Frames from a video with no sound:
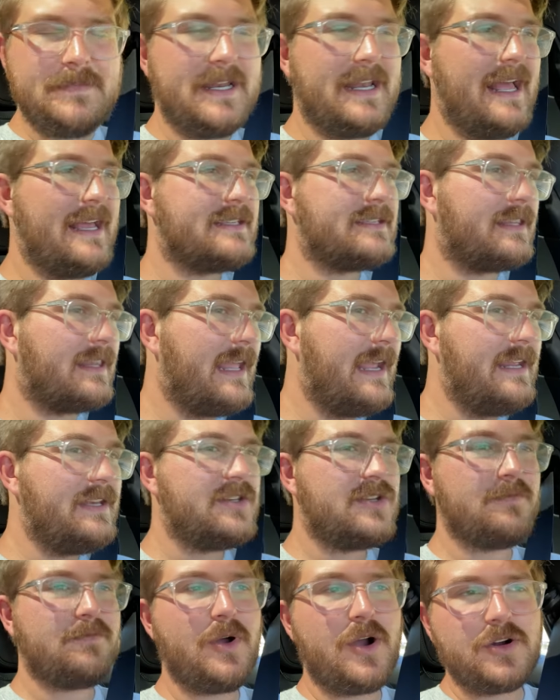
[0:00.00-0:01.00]
It has
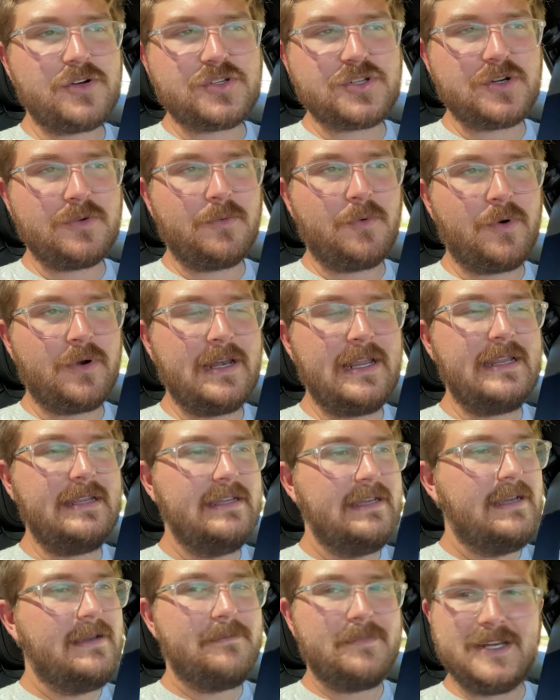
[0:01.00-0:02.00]
lane departure
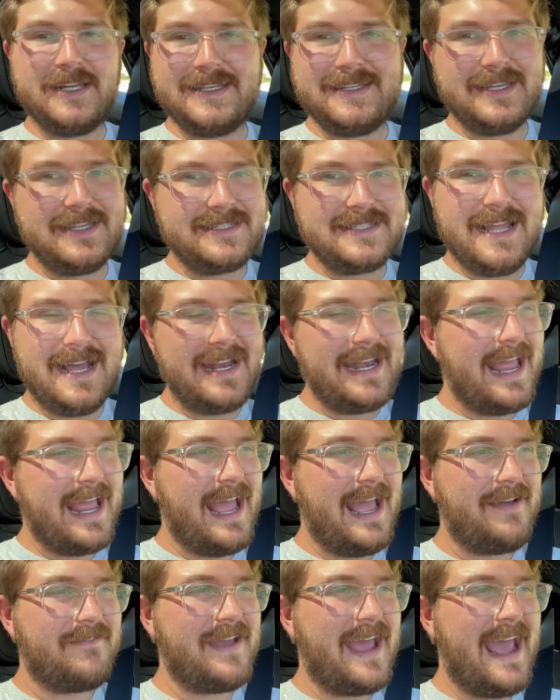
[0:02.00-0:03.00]
warning, but it does not
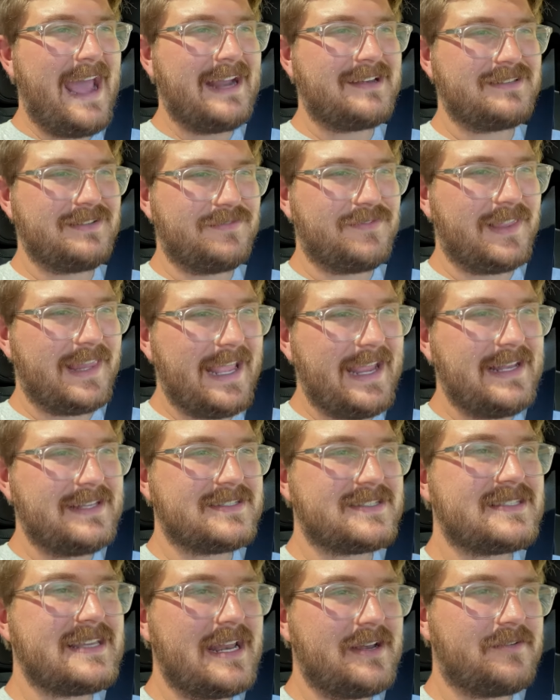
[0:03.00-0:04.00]
have active lane
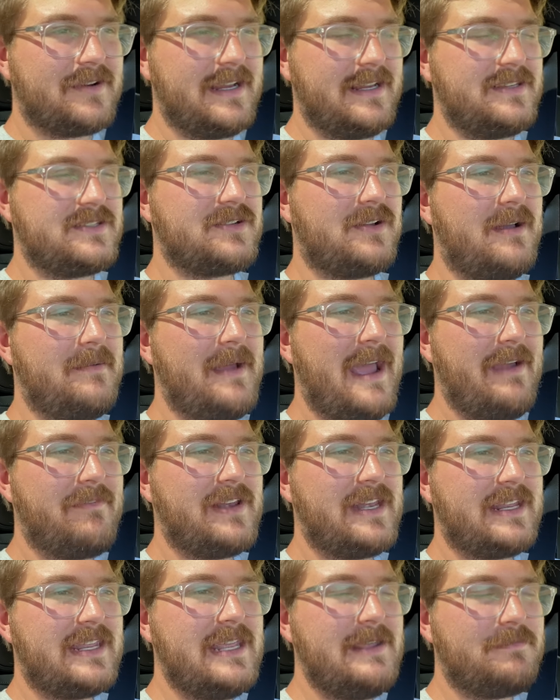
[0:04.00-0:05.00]
centering. So I'm
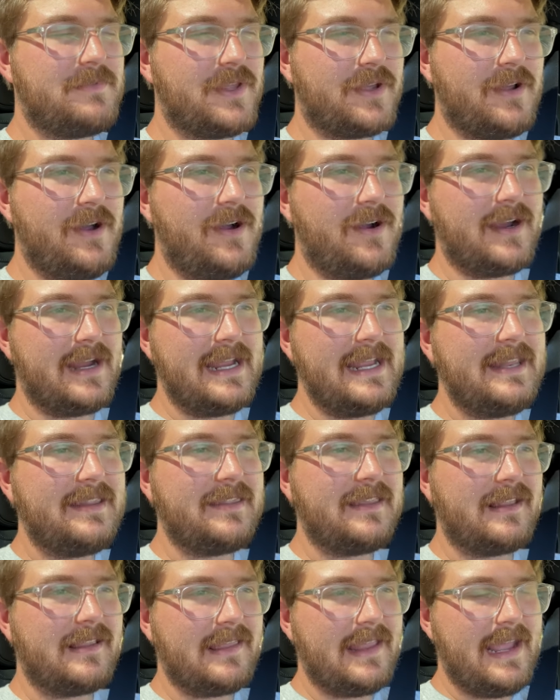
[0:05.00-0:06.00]
having to keep the car
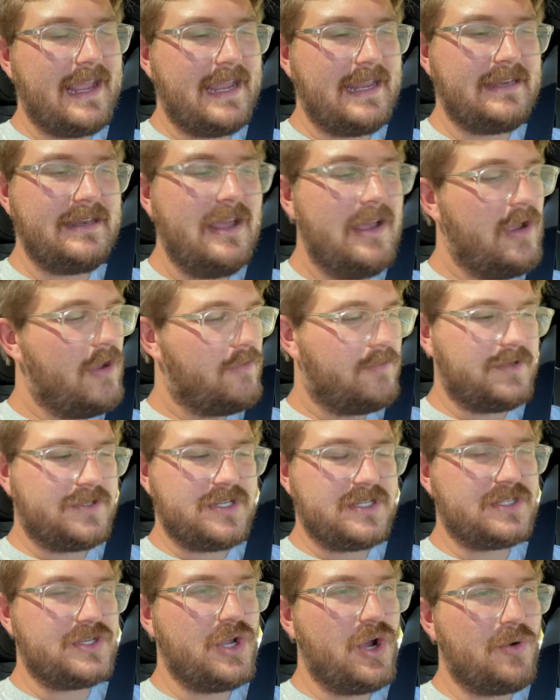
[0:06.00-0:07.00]
in the lane, which is no